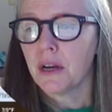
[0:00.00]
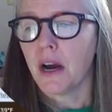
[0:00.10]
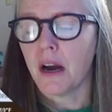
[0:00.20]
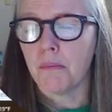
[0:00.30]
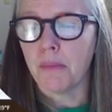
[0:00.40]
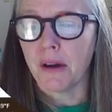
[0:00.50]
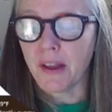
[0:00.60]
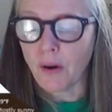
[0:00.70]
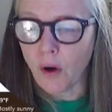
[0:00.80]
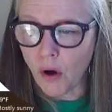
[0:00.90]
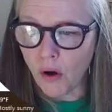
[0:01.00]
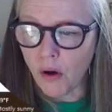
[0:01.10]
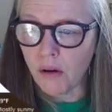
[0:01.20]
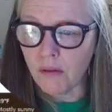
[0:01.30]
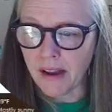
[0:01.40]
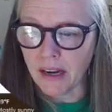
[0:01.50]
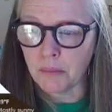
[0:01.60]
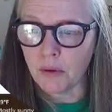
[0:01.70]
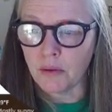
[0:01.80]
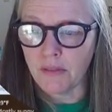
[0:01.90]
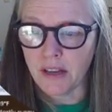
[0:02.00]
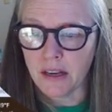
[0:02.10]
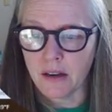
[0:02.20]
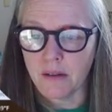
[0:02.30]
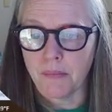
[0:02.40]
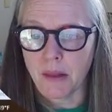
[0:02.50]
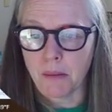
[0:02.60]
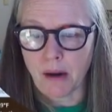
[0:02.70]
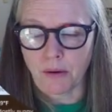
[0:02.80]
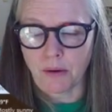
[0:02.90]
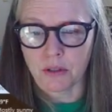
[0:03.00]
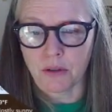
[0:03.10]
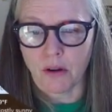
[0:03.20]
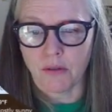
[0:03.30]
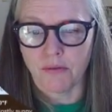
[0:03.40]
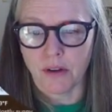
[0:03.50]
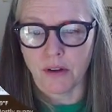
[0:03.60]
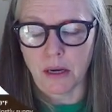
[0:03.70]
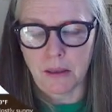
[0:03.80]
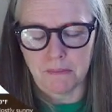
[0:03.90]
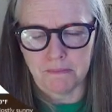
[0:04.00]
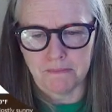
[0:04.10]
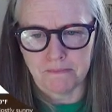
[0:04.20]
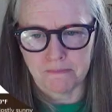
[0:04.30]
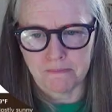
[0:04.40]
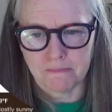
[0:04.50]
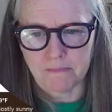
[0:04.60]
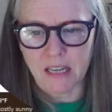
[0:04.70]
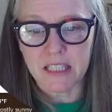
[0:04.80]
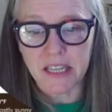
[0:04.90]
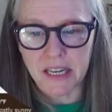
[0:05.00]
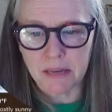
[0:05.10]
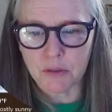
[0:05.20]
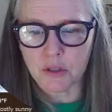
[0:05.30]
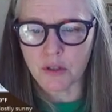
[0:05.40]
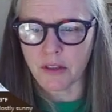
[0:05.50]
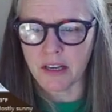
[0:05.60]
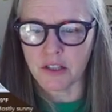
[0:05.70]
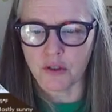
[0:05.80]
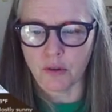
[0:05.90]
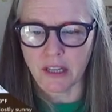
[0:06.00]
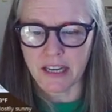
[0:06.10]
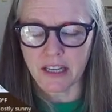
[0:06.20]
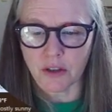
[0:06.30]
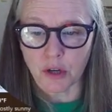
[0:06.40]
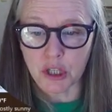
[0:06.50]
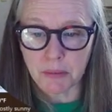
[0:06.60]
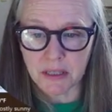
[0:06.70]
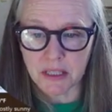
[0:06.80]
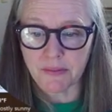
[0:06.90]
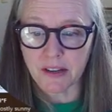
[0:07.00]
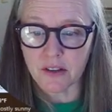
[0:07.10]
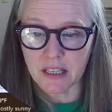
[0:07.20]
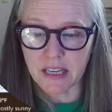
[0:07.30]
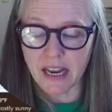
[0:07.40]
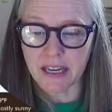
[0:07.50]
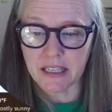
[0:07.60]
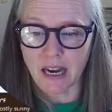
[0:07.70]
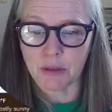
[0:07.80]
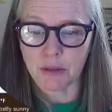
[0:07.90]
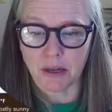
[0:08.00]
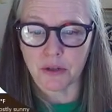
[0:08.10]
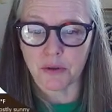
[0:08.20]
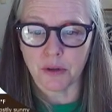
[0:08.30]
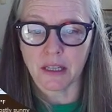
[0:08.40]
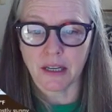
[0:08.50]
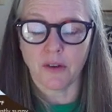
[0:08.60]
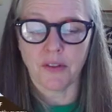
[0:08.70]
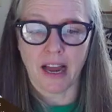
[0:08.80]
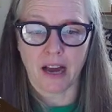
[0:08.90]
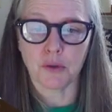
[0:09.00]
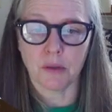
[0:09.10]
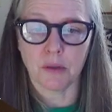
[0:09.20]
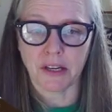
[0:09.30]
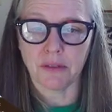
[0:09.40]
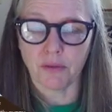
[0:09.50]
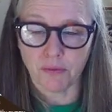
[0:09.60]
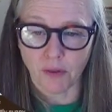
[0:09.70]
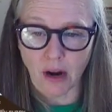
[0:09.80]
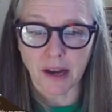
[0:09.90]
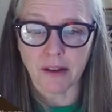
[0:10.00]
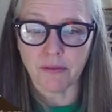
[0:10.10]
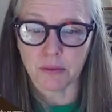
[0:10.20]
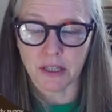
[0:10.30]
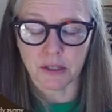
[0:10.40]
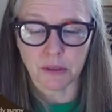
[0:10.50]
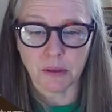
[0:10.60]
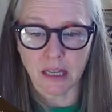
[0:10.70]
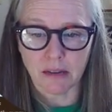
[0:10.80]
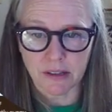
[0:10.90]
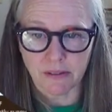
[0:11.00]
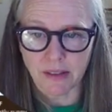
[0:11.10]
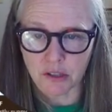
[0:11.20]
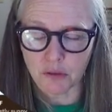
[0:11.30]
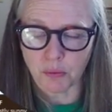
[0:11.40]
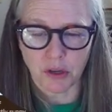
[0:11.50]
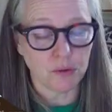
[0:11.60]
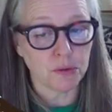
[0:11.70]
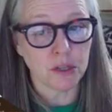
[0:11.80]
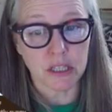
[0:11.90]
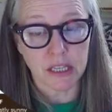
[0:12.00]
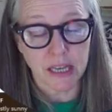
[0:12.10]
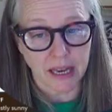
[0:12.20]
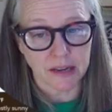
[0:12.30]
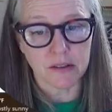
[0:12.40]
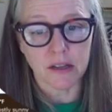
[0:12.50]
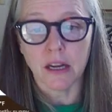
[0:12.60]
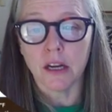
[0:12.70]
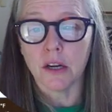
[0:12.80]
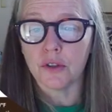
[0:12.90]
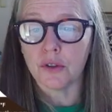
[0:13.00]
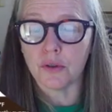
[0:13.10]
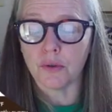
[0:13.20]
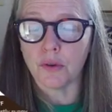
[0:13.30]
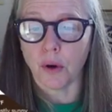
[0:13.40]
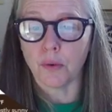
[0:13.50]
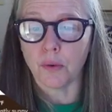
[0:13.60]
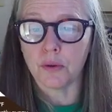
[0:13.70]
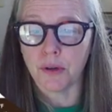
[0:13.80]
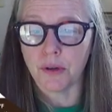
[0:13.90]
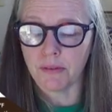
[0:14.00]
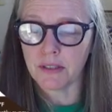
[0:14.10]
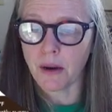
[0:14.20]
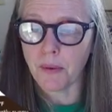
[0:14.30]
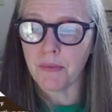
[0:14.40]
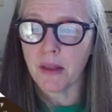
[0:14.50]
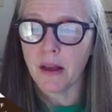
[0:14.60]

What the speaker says: but they're all available via Microsoft Teams, and these links are specific to the day and time, so make sure you click on the actual link for Friday from 10 to 11 if that's when you intend to go to an office hour.